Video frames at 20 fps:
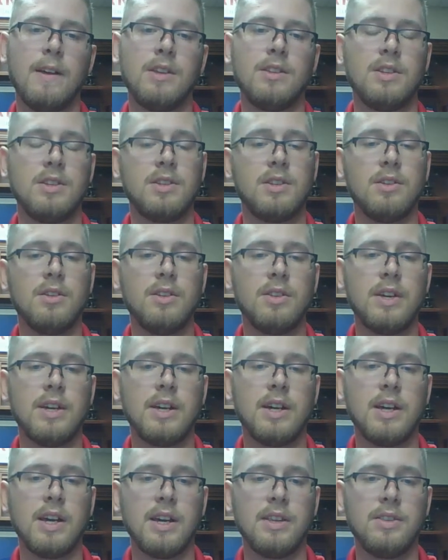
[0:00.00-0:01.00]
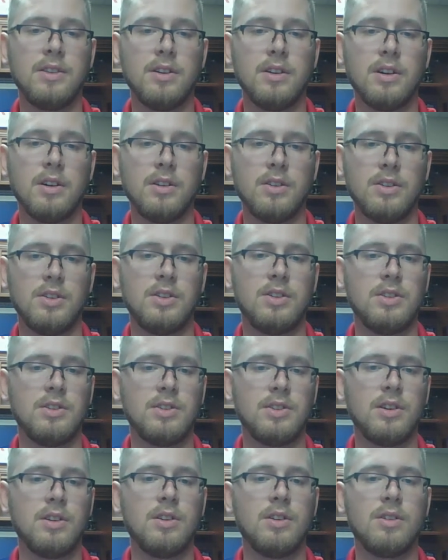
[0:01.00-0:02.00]
They saw that I had the knowledge and
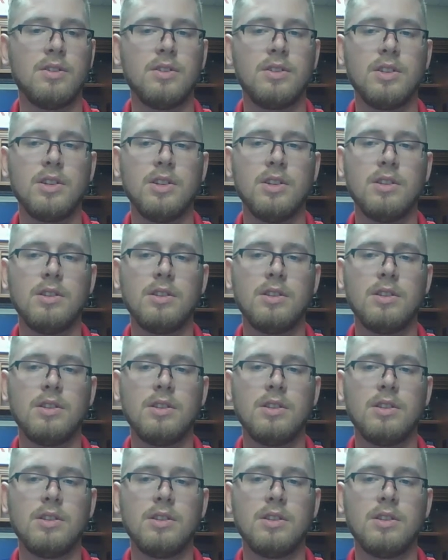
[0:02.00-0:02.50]
saw the